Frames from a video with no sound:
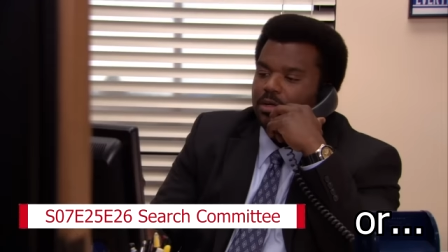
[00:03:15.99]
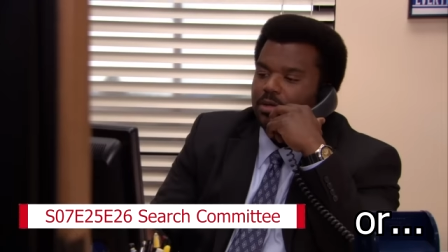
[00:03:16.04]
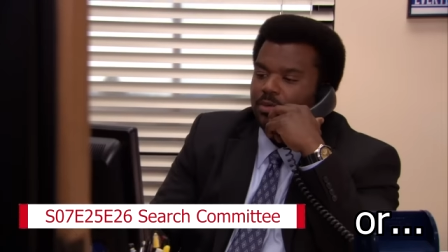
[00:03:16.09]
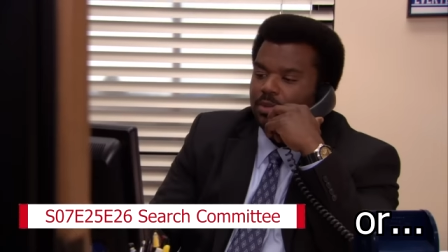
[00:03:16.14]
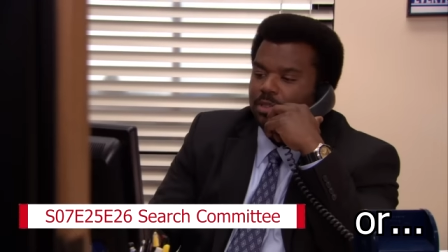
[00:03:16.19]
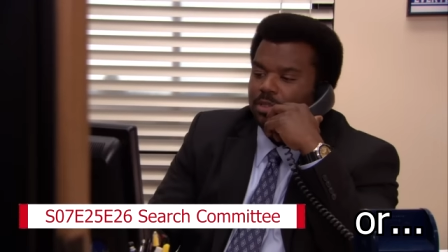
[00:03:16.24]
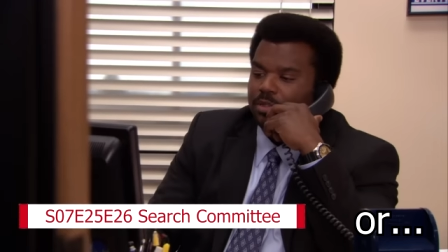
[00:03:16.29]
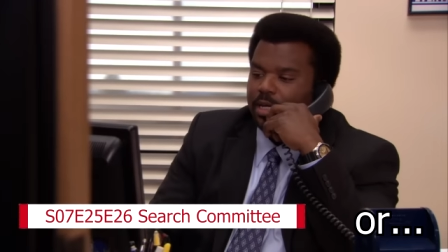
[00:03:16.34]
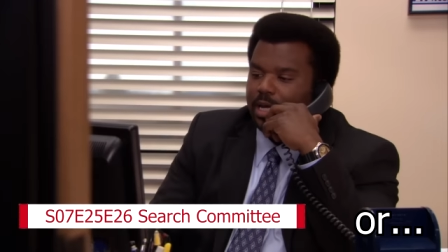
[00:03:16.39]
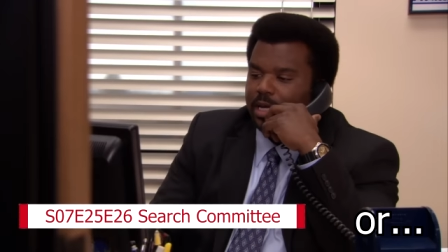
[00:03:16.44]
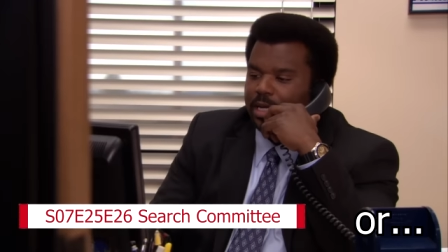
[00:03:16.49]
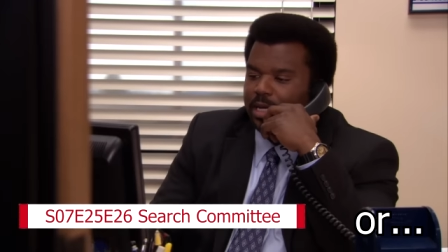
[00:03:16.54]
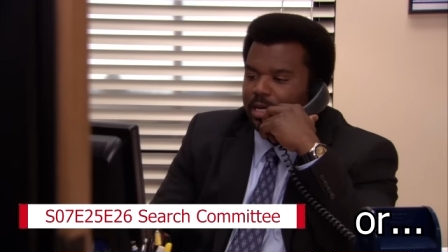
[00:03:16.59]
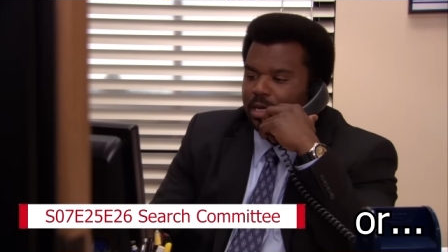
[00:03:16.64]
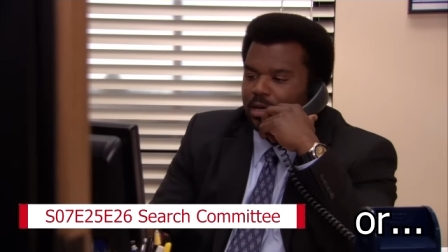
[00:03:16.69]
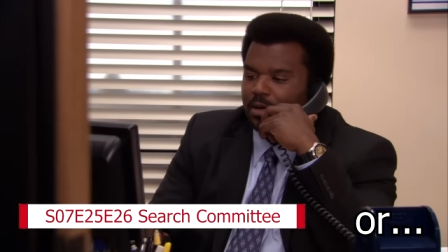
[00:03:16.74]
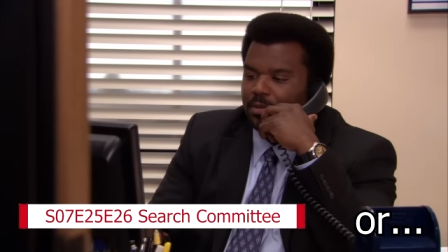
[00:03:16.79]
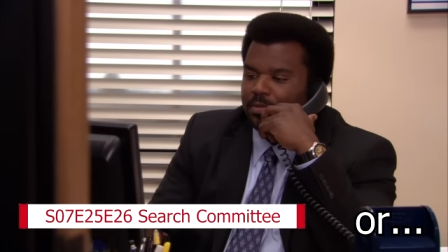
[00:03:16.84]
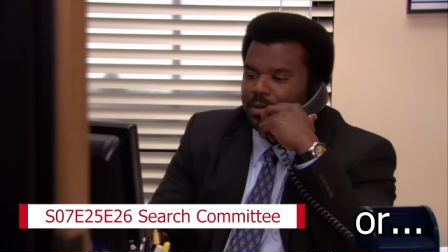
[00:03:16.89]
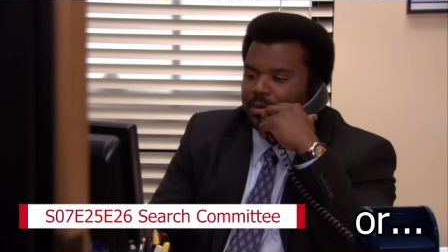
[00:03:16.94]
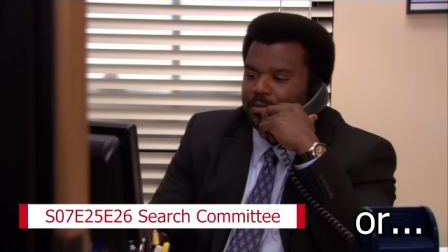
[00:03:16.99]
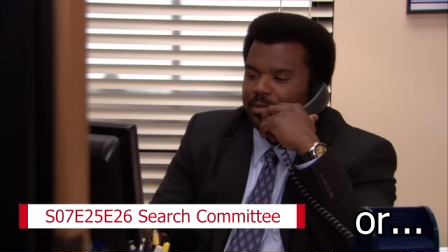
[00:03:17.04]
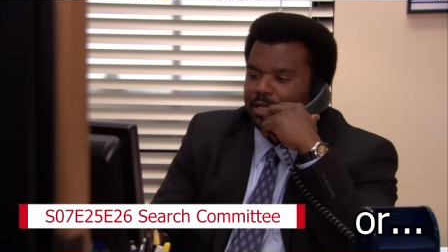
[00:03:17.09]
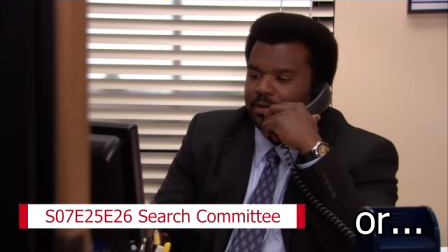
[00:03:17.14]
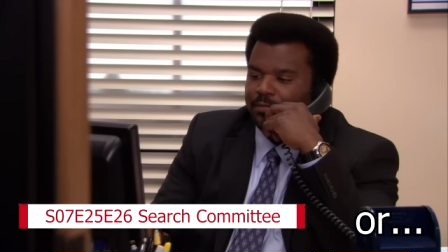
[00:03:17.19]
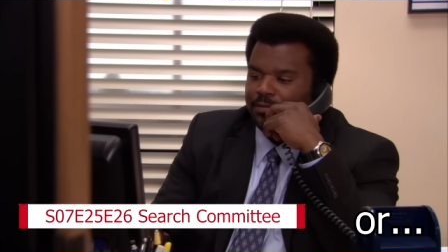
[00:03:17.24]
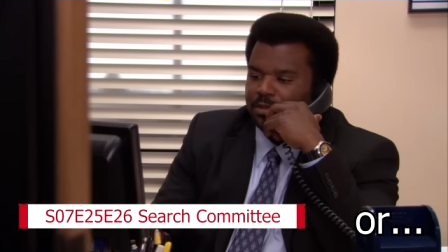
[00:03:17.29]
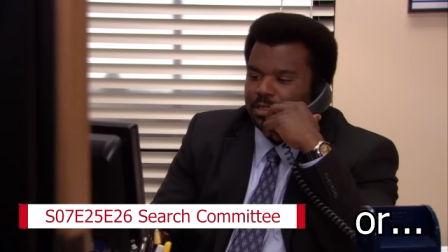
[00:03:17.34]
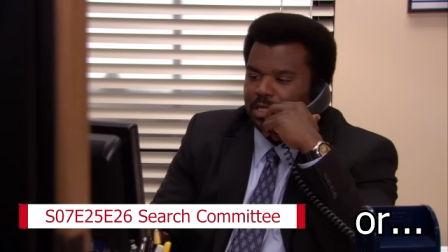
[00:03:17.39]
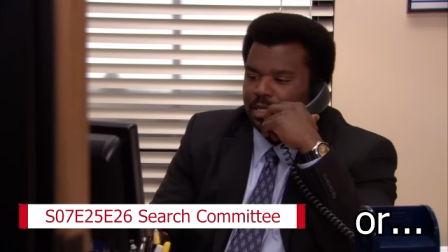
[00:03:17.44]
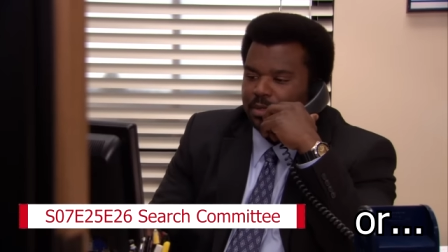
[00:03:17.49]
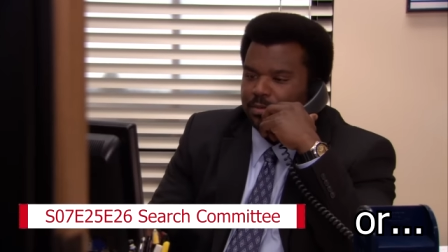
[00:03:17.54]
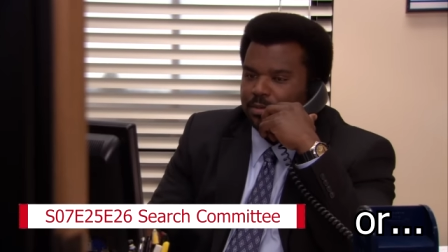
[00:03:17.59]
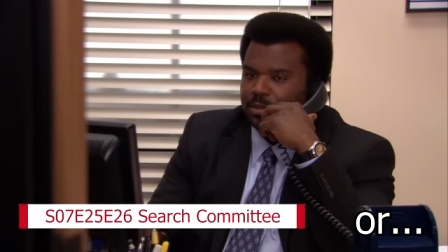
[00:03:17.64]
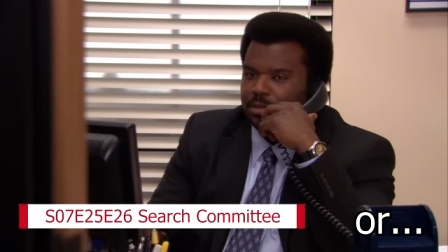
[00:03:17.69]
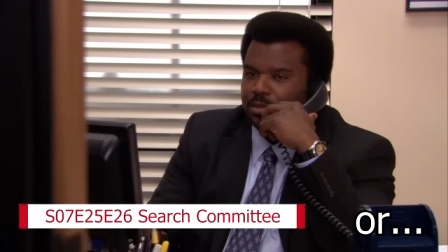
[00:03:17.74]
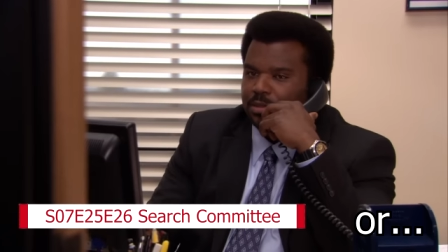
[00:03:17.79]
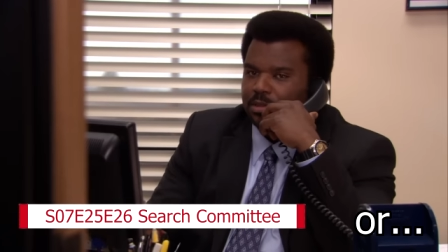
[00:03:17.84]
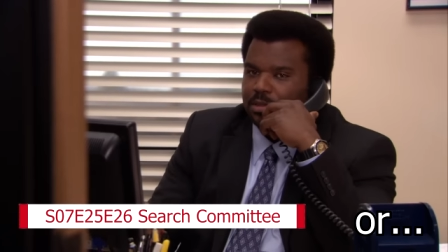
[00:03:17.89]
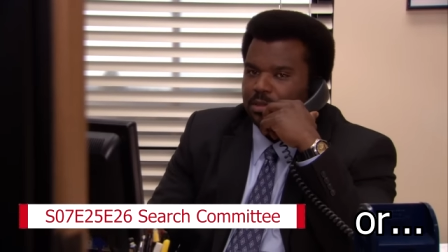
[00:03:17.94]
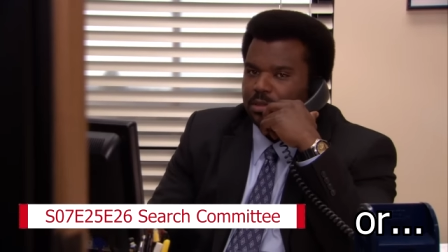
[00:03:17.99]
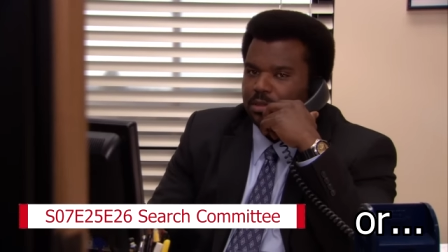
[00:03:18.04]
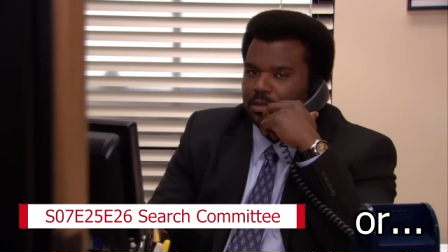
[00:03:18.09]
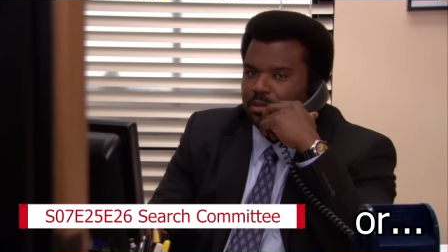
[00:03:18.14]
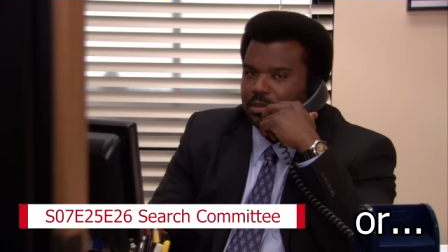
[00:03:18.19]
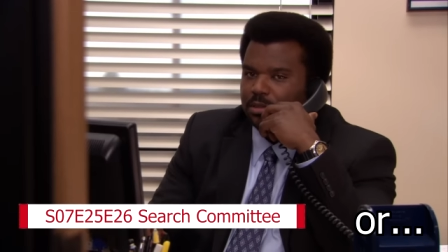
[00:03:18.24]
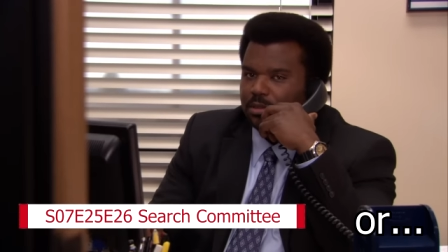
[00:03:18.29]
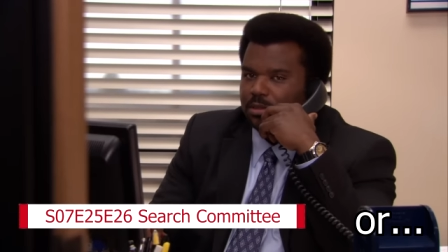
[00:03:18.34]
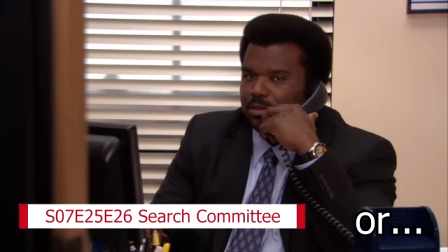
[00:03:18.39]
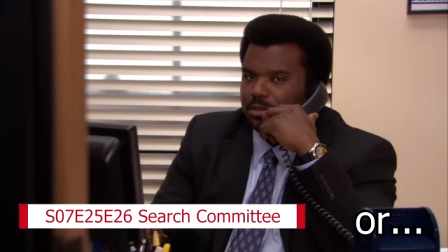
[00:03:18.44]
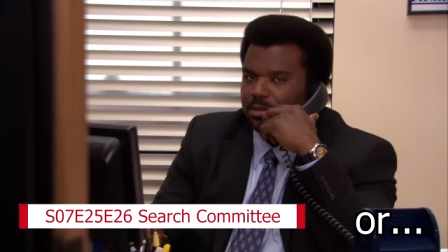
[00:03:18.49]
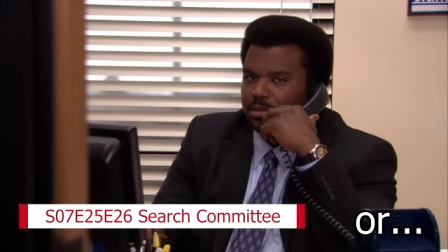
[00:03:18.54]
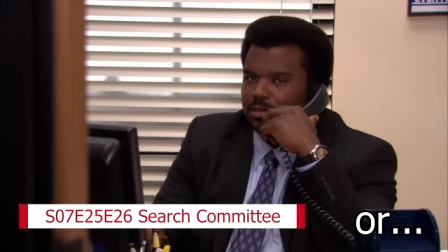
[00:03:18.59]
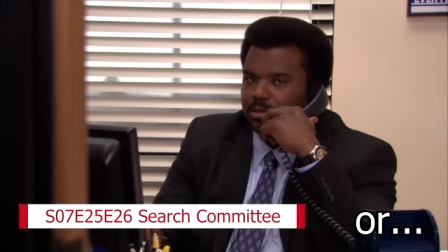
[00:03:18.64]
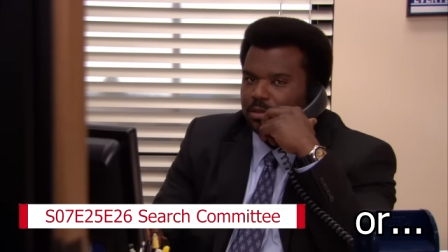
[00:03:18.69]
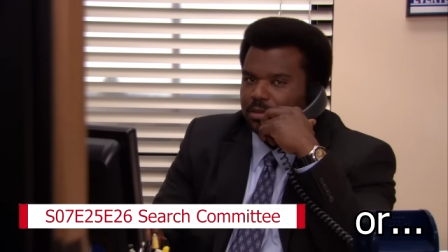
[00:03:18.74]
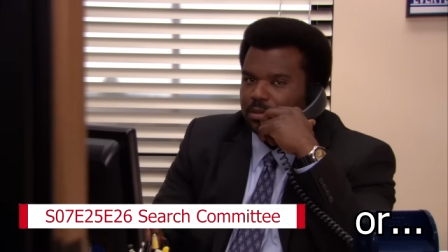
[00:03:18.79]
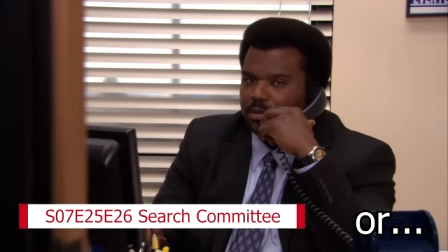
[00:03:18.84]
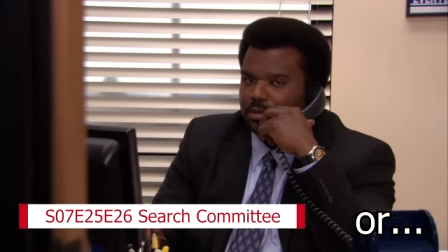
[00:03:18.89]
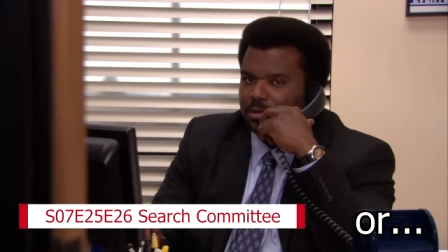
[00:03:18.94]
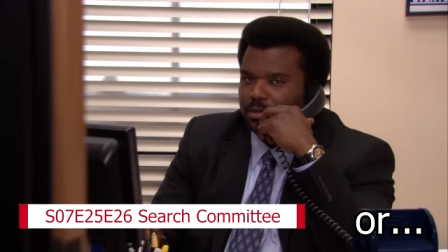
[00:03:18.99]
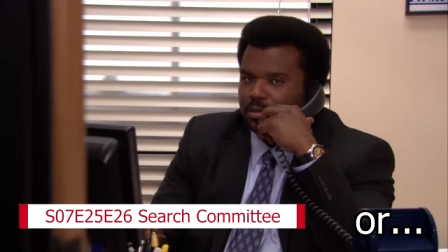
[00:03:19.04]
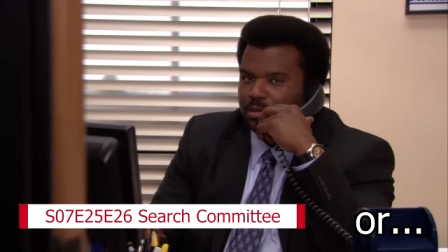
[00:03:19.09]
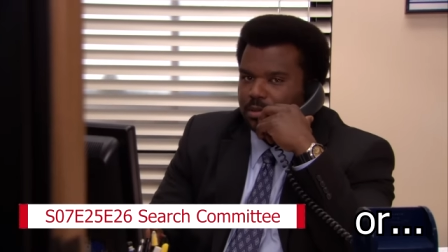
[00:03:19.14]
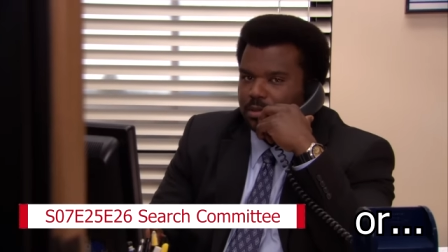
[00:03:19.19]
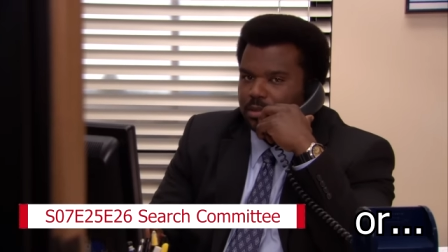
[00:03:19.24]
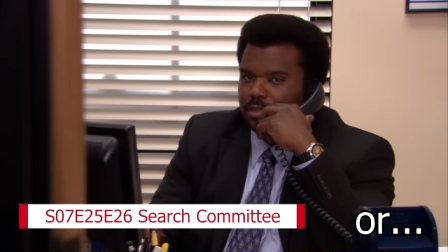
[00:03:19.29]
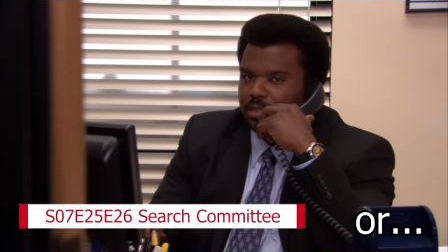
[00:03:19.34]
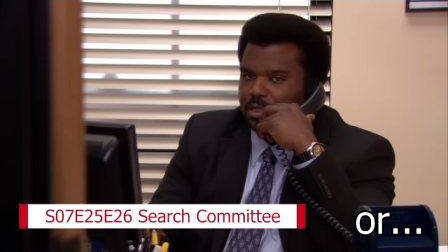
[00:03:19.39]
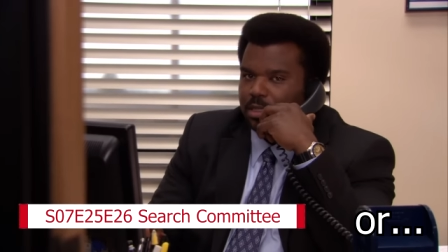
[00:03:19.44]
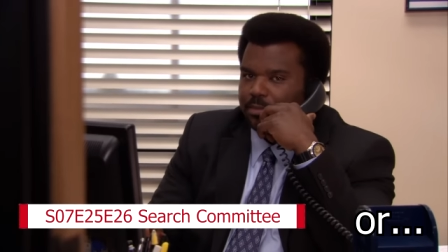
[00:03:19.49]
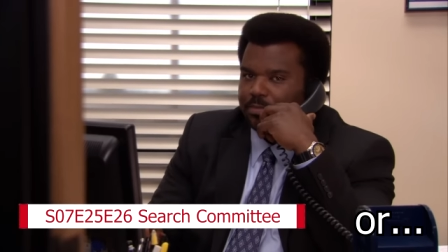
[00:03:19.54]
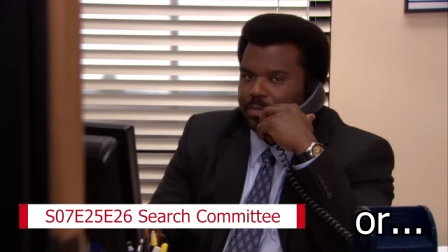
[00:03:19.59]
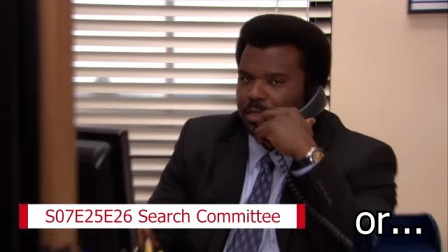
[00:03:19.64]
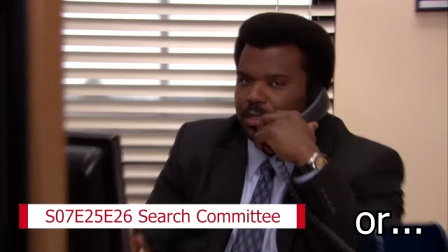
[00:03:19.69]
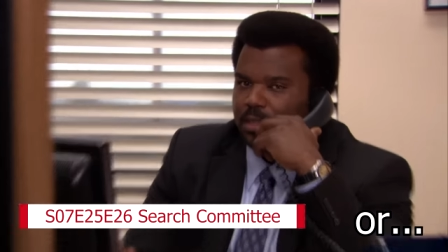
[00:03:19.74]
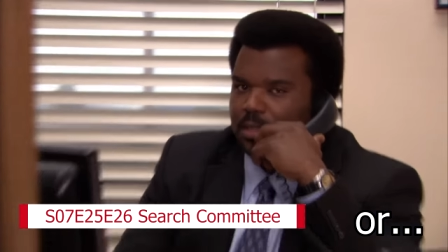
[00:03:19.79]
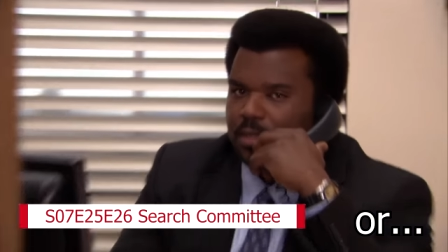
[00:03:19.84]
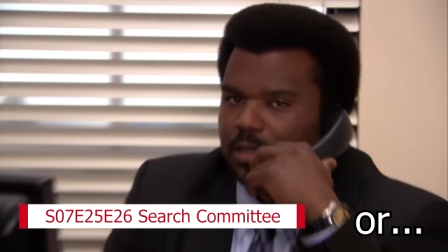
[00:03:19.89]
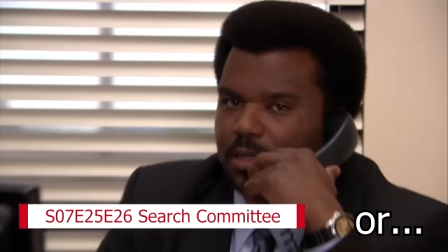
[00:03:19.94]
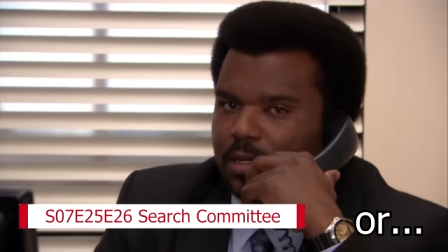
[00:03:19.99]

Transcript: Would you like help? I believe his name was Clippy.